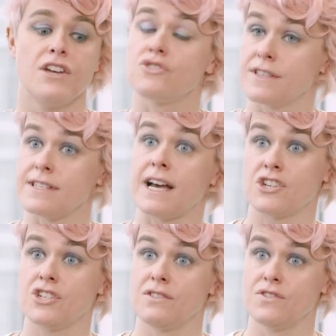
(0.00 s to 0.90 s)

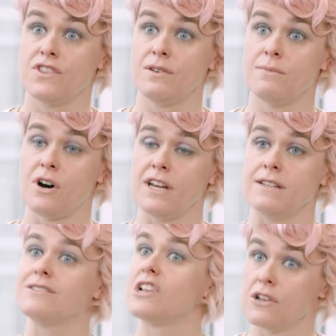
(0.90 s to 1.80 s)
transactions that might
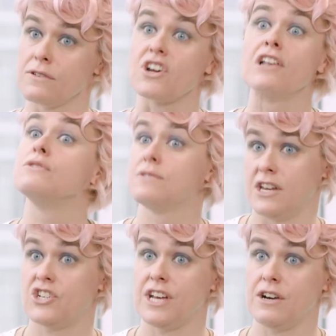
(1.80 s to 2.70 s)
dilute
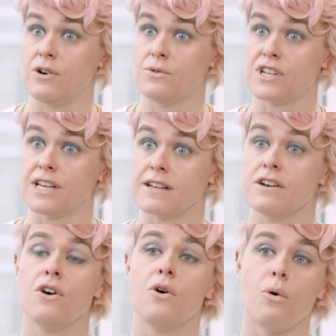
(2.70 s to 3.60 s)
their shareholding,
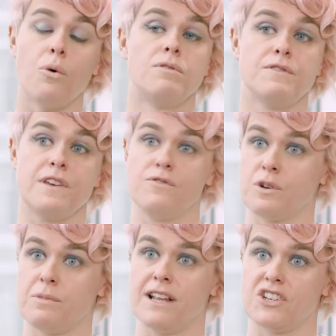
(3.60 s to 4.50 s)
or if they've
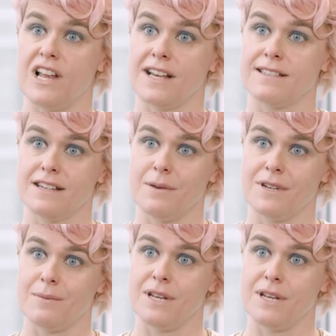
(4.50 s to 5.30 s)
got a potential exit coming up